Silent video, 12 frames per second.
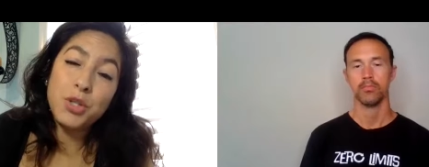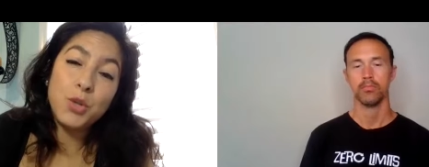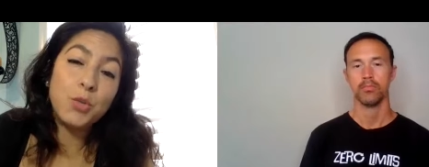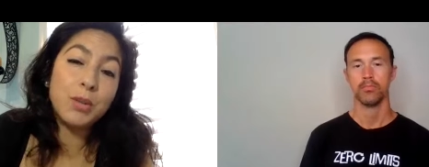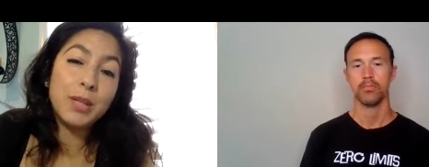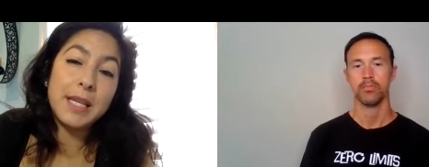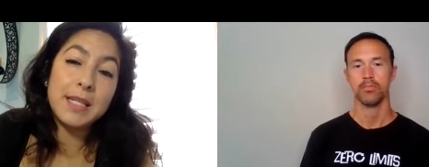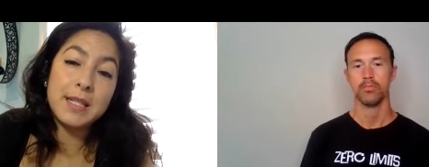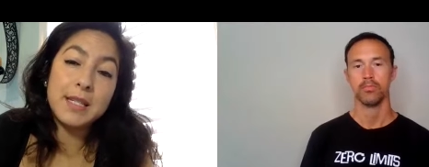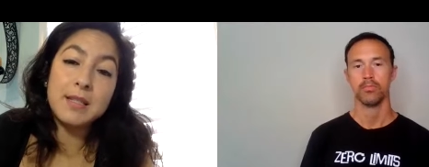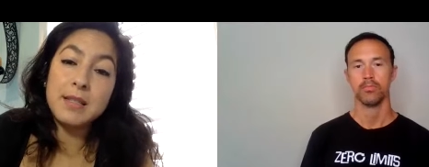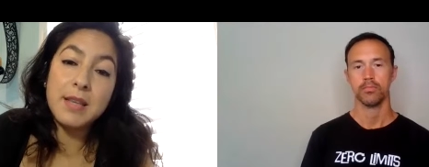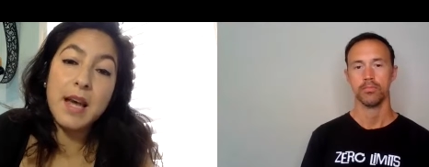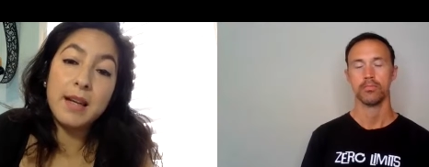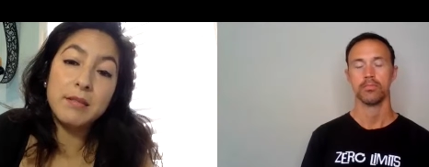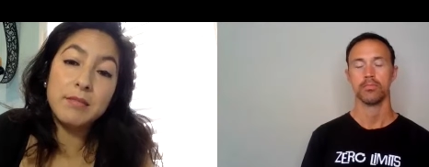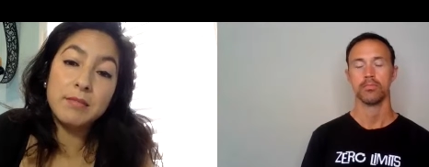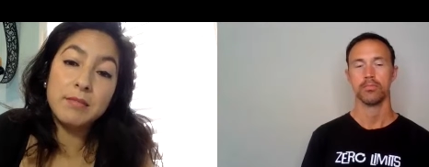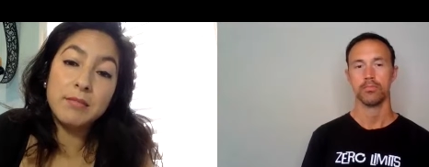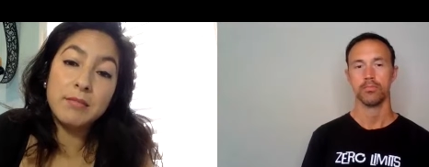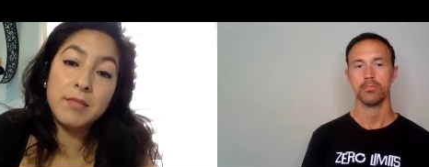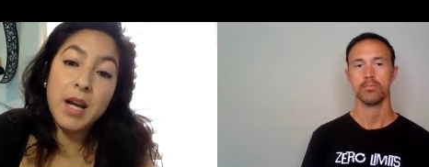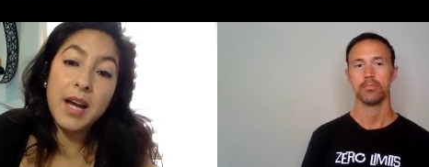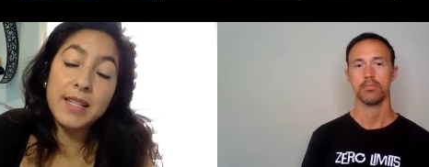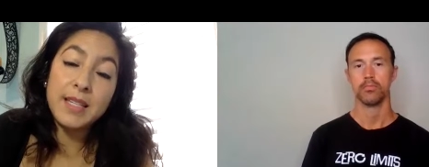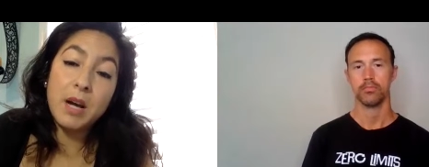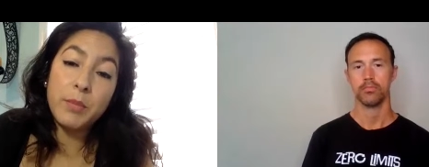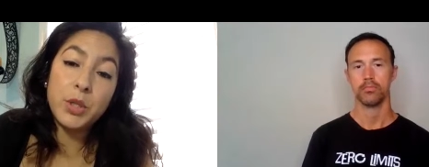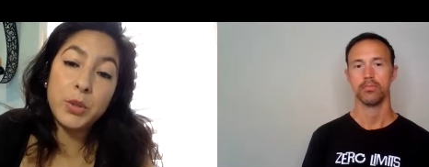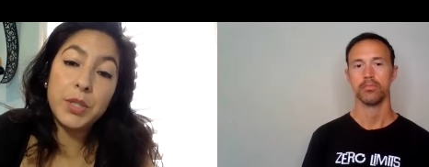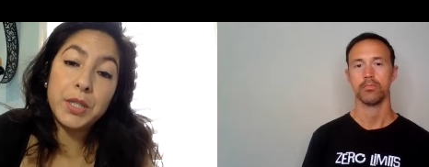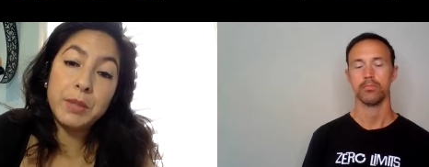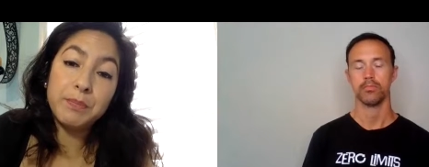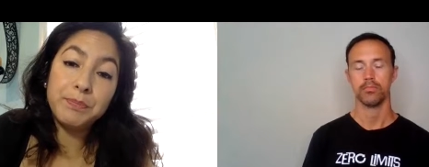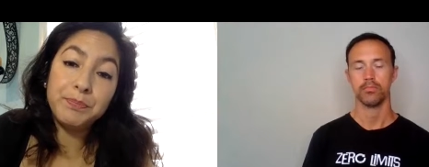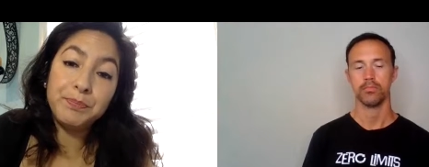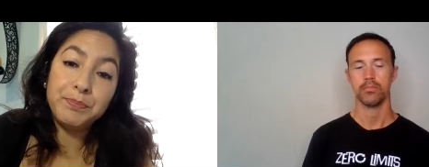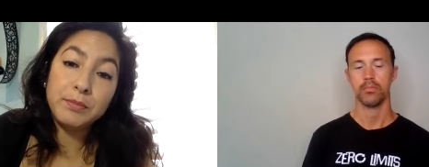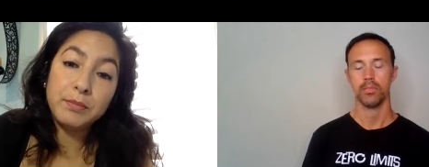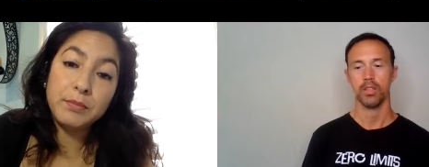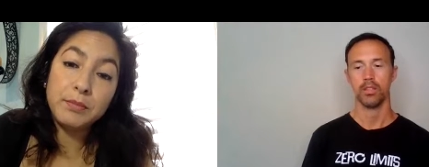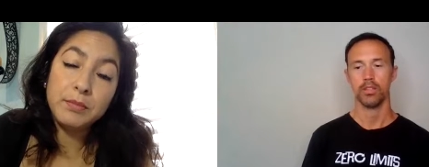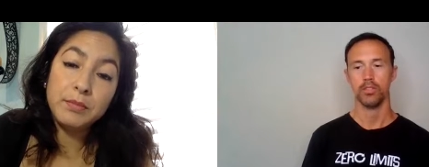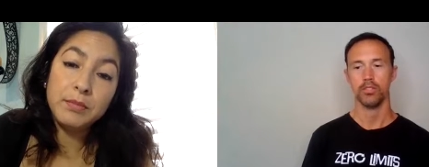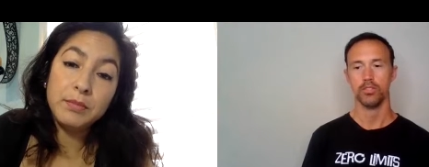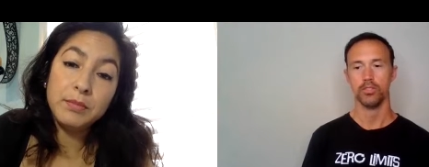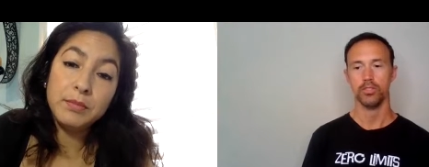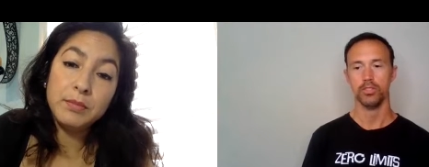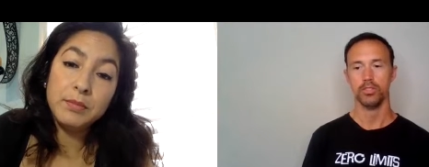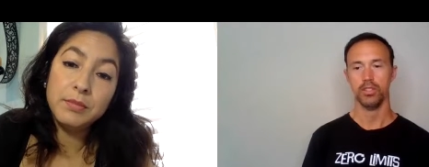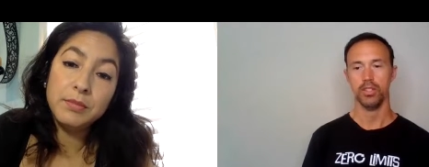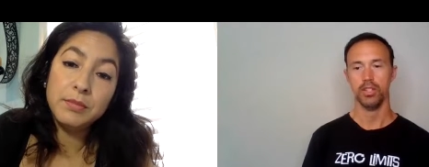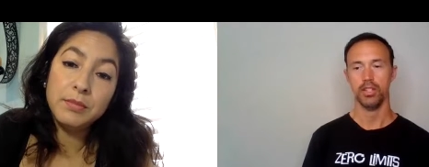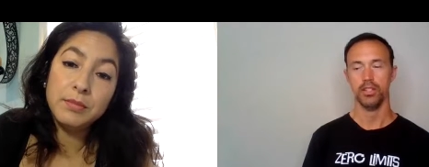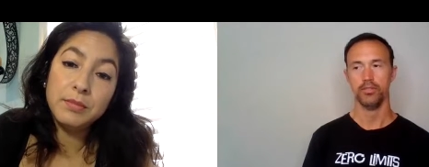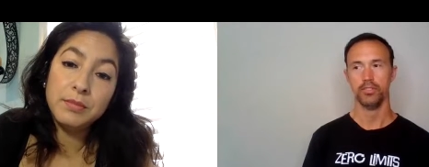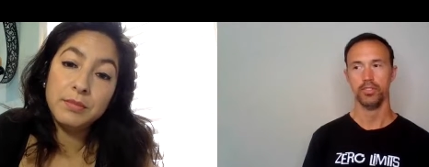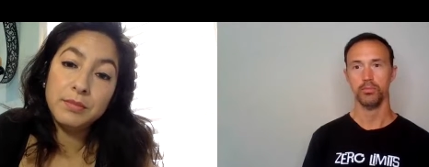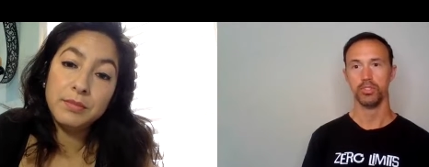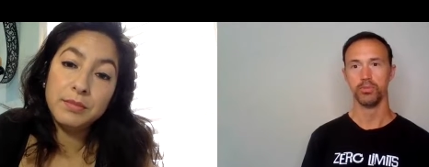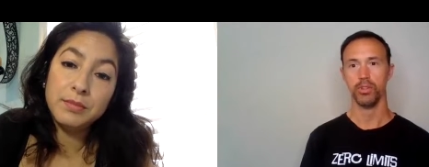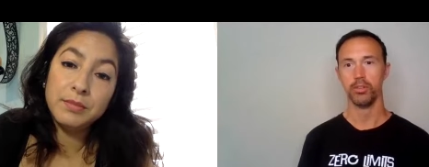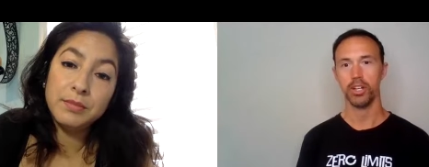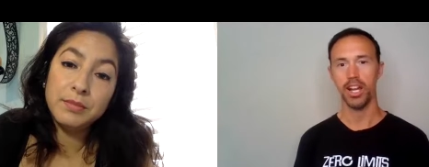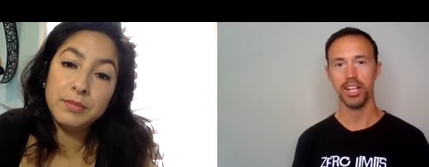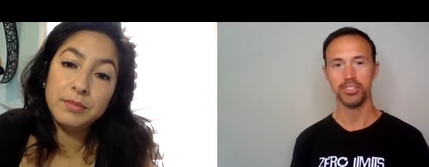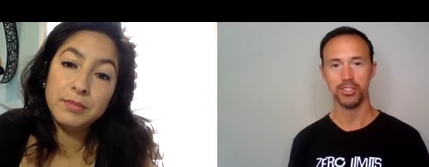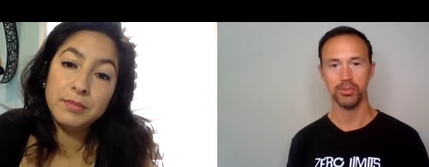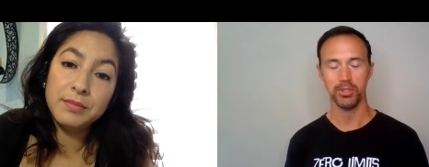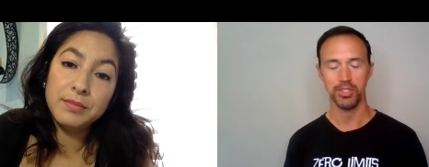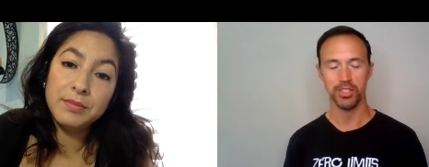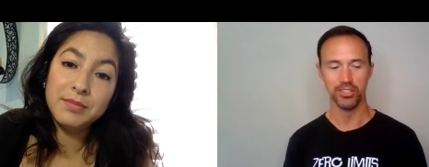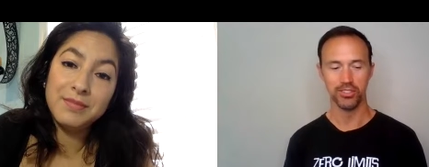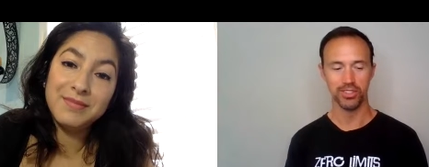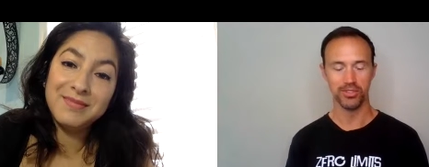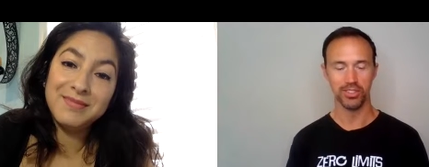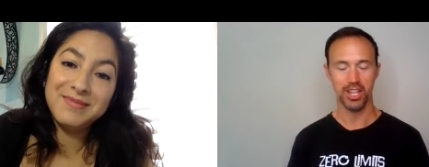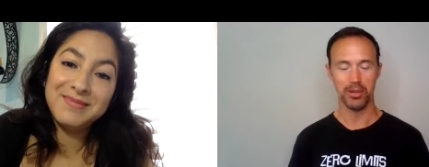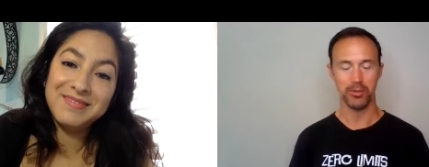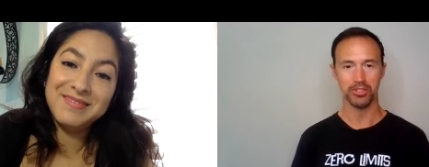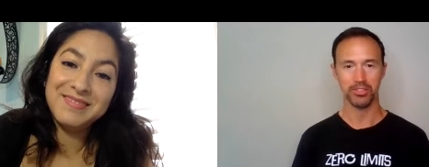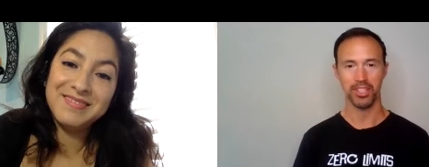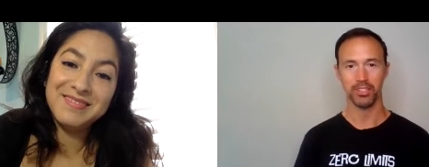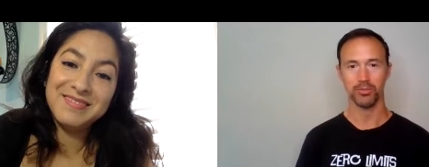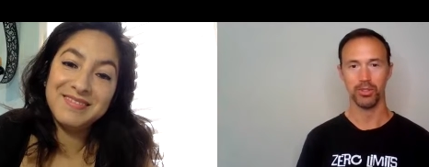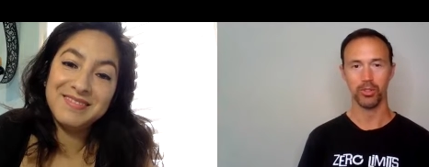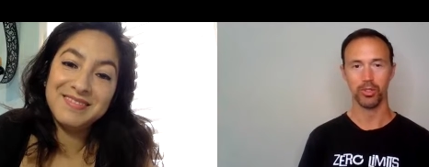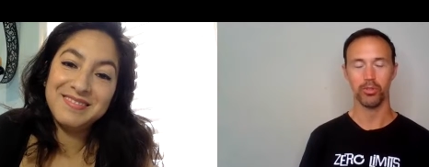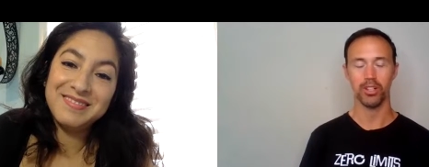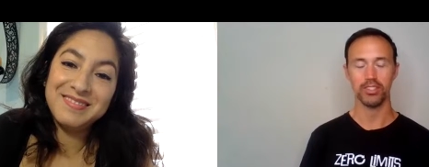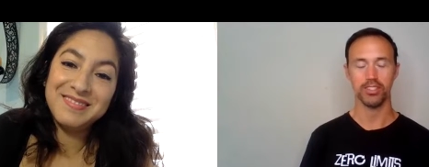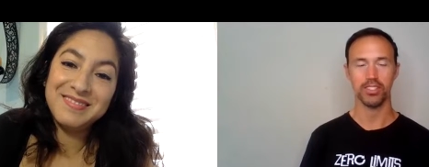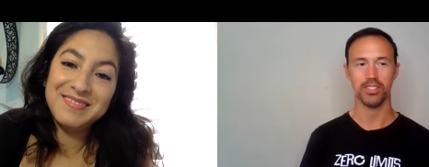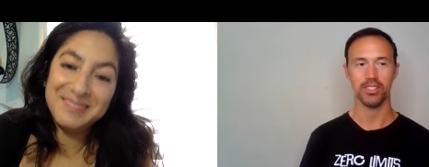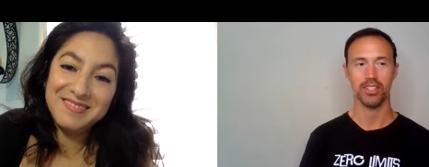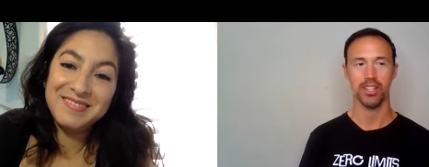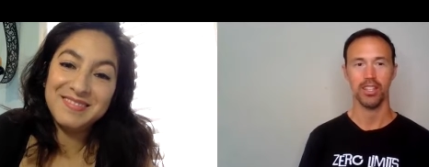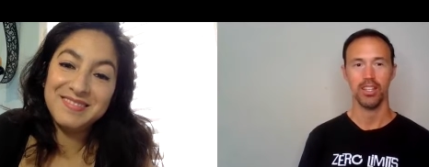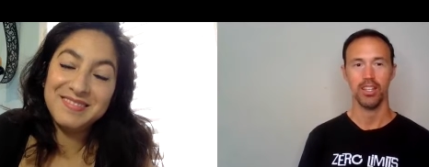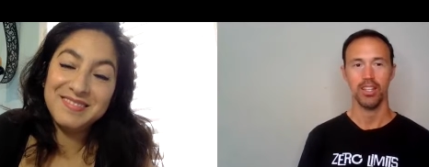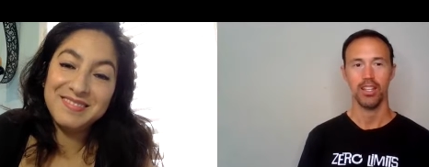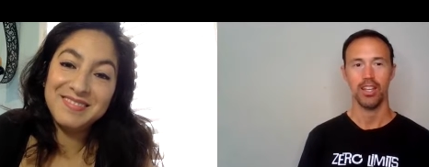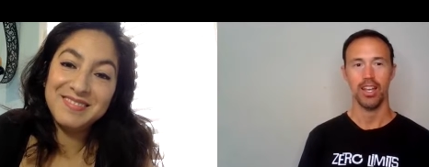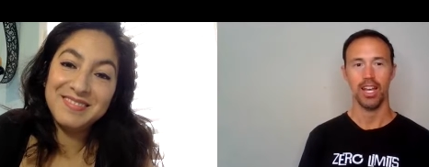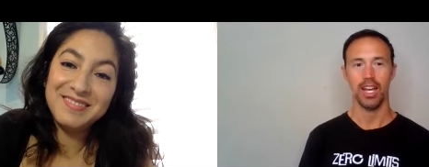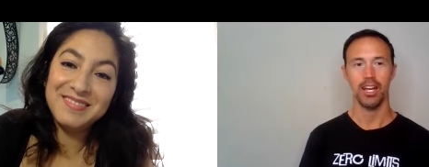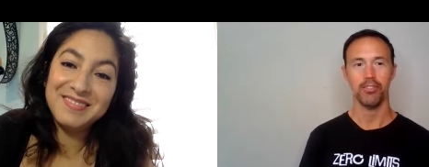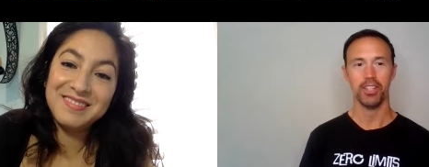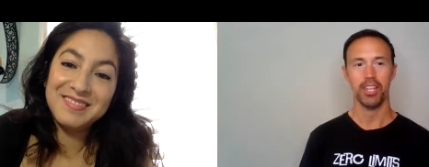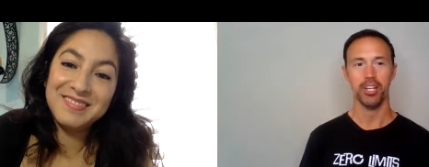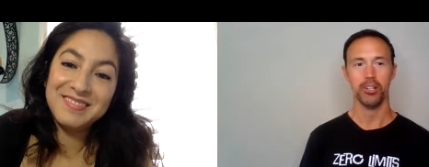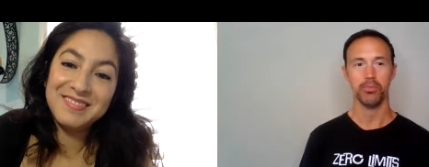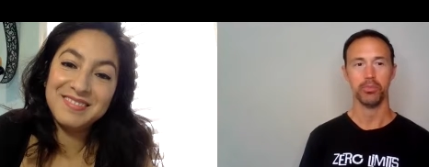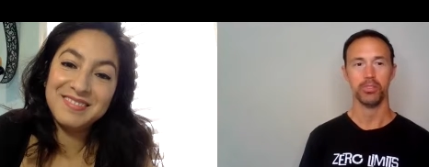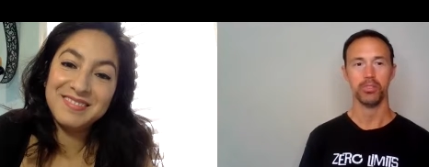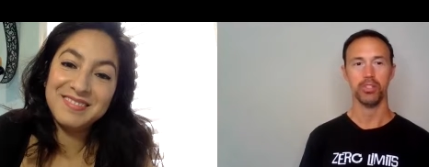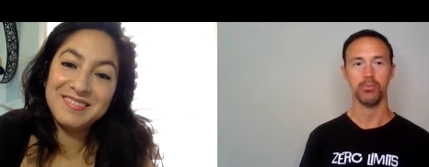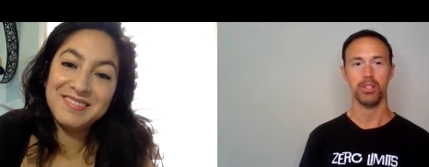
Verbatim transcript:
Speaker 1: two places that I see opportunity.
Speaker 2: Joyce, I have so much more I want to ask you, but in the interest of time, I'll just ask one more question. Having helped so